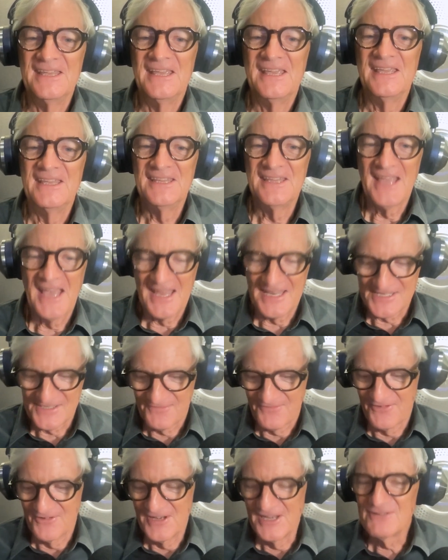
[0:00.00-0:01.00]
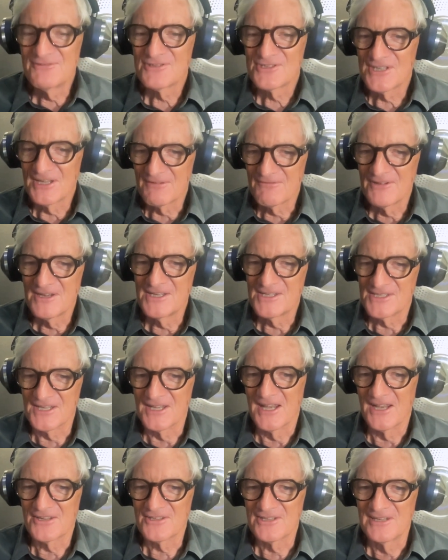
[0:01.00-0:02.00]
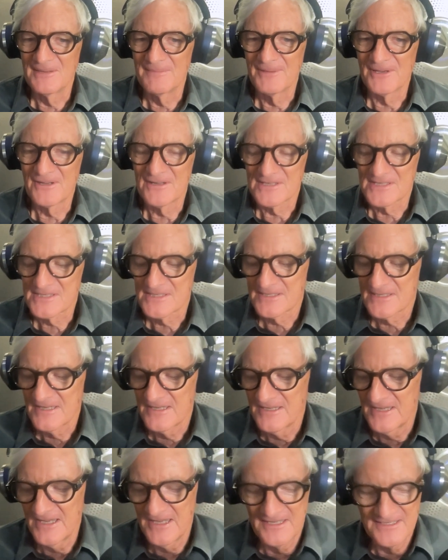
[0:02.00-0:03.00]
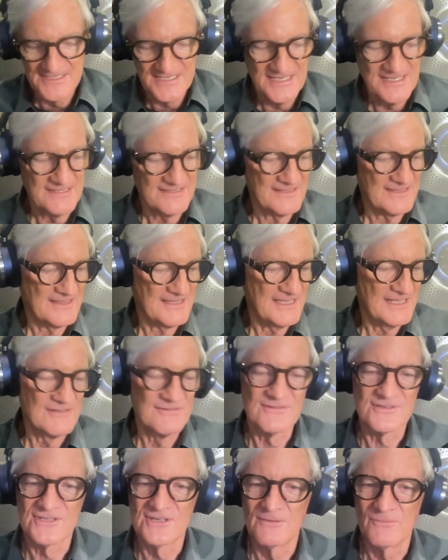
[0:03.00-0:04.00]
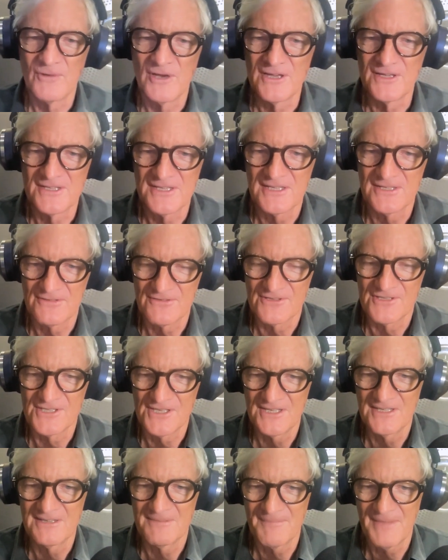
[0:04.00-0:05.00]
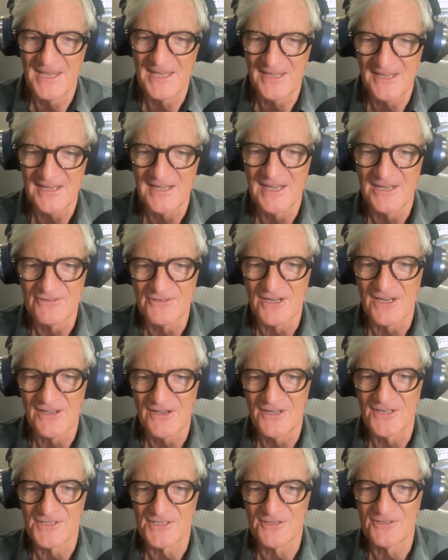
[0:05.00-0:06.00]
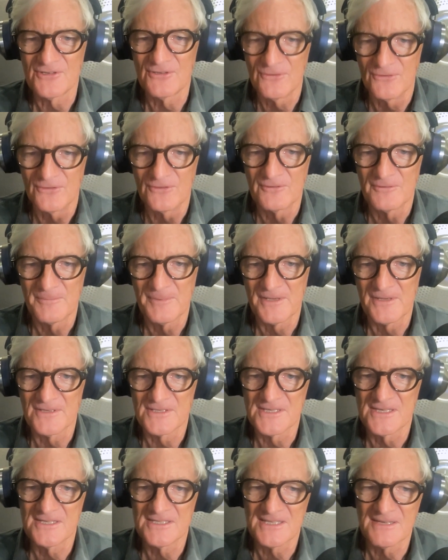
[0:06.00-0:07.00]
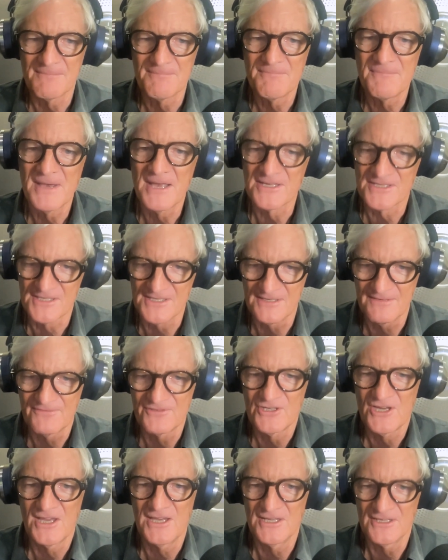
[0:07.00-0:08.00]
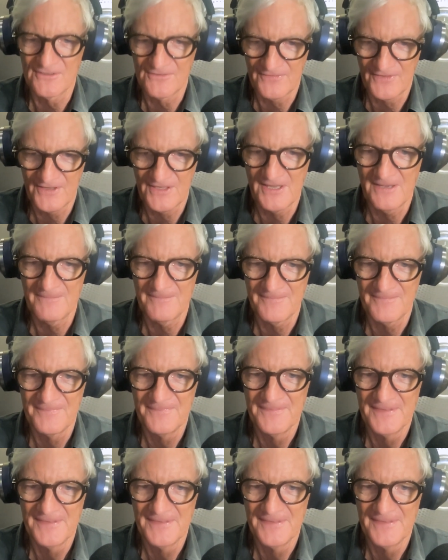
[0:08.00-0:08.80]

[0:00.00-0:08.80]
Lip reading: Yes, for an interesting reason, actually, because indeed the industry weren't interested in making electric cars at all because it's a massive change for them.